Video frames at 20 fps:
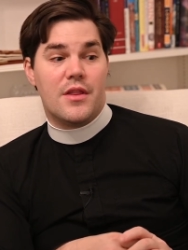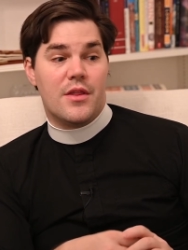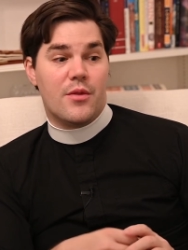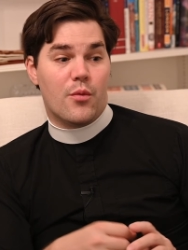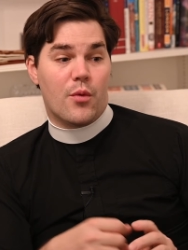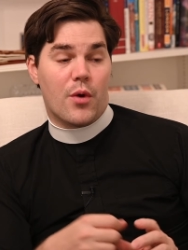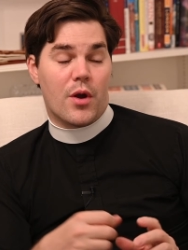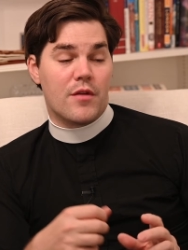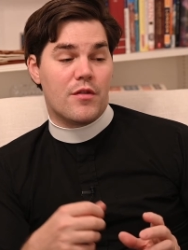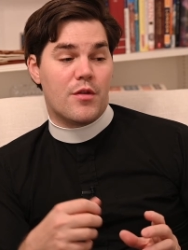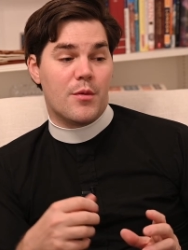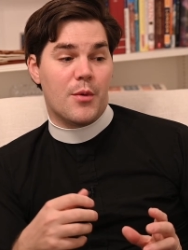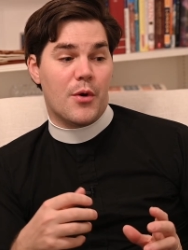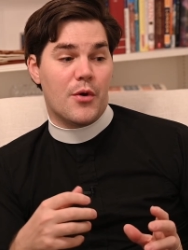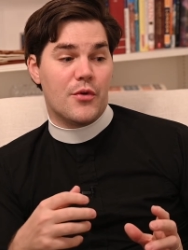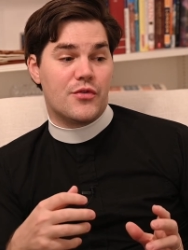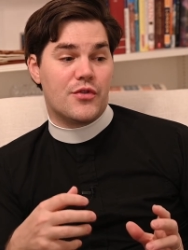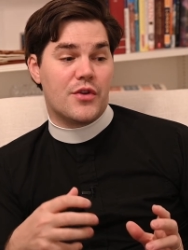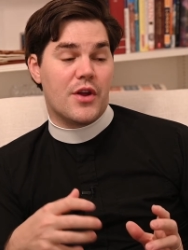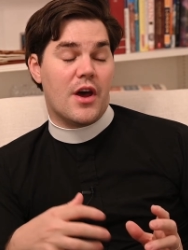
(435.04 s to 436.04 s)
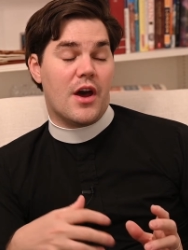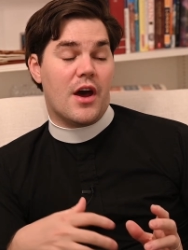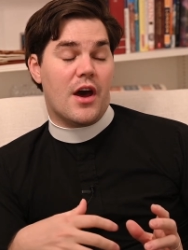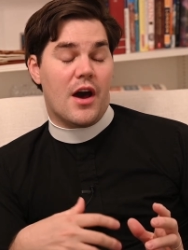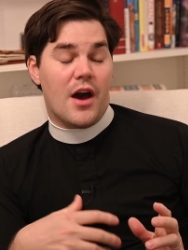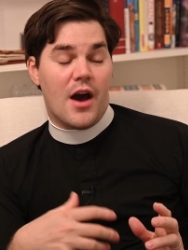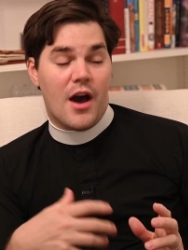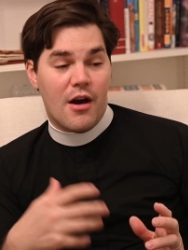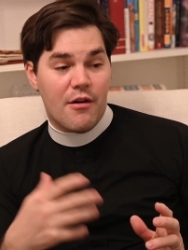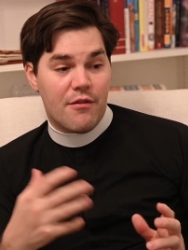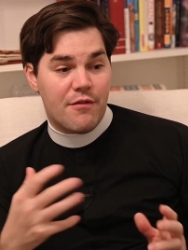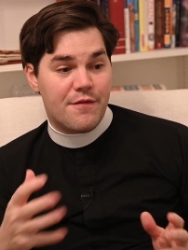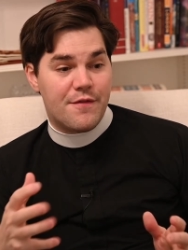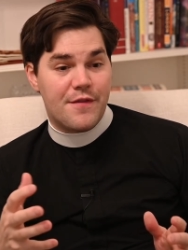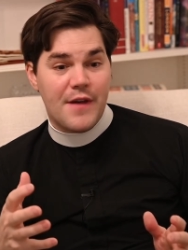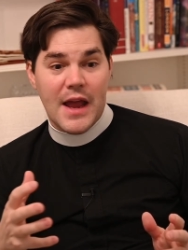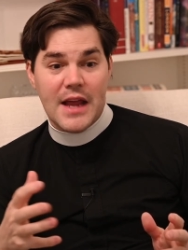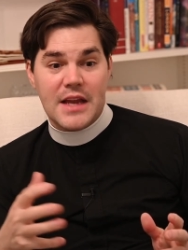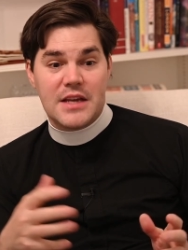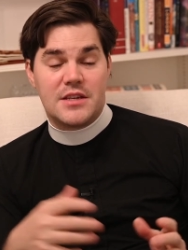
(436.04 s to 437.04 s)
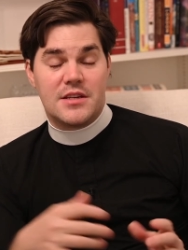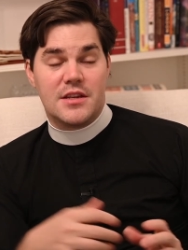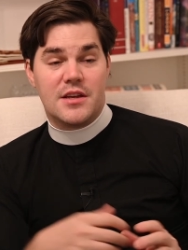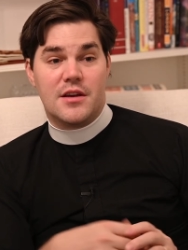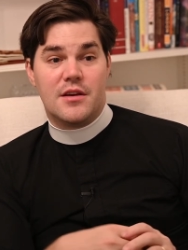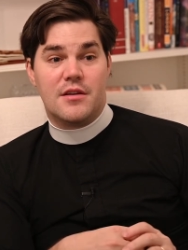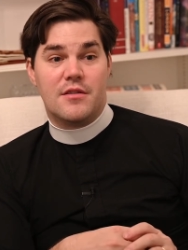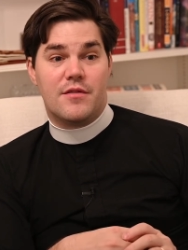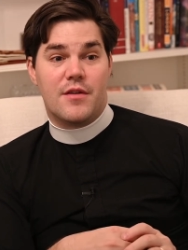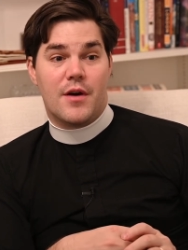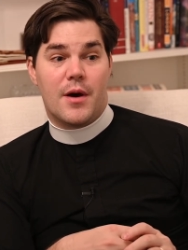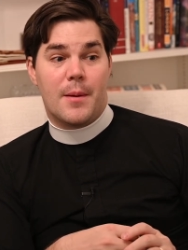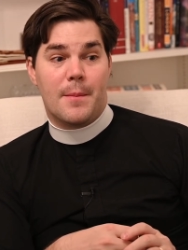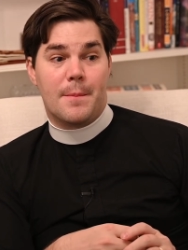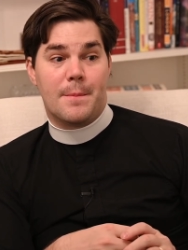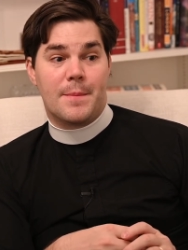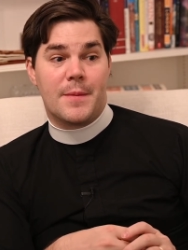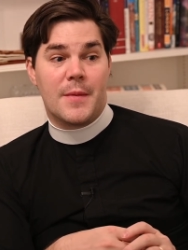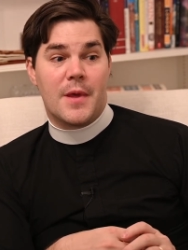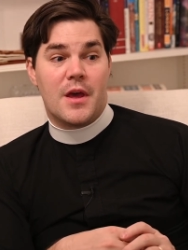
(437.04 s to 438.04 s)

One of the most effective um,